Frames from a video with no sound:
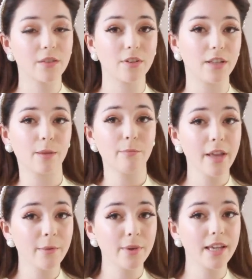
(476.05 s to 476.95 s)
If you look at
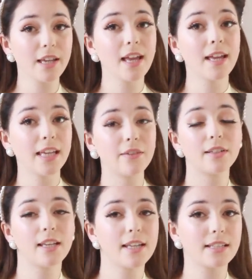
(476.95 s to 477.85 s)
Bambi, even
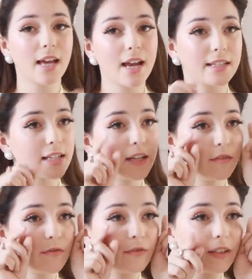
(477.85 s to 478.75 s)
his eyes kind
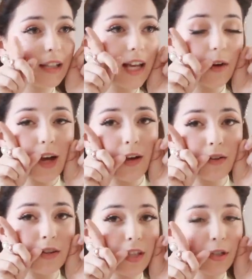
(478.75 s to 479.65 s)
of flare
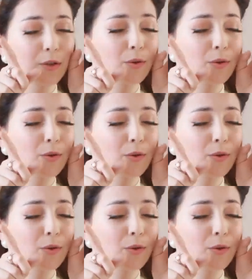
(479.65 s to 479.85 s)
out in the inner